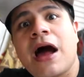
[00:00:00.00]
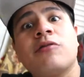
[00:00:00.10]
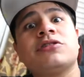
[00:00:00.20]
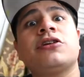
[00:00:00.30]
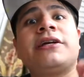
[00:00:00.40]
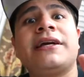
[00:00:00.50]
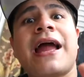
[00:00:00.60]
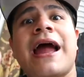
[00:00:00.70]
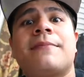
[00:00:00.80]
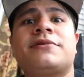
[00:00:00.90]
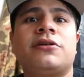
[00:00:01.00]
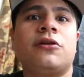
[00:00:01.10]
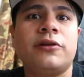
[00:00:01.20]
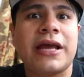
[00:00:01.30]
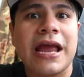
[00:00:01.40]
I was looking
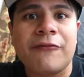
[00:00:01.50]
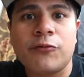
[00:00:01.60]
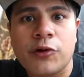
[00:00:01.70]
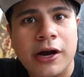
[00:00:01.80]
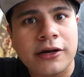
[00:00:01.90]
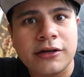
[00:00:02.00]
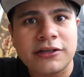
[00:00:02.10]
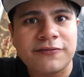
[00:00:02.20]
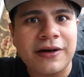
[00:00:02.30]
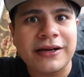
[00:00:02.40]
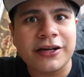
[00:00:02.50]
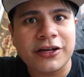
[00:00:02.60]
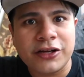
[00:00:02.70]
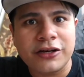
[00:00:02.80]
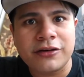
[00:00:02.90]
absolutely everywhere I could to find a
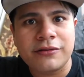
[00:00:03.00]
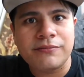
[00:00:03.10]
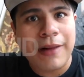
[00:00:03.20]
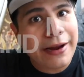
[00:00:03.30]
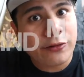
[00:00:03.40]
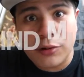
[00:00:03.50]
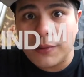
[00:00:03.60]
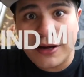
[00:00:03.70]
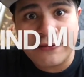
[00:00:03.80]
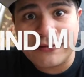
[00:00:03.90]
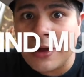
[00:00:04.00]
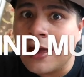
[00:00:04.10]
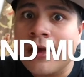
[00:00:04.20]
good micro muff.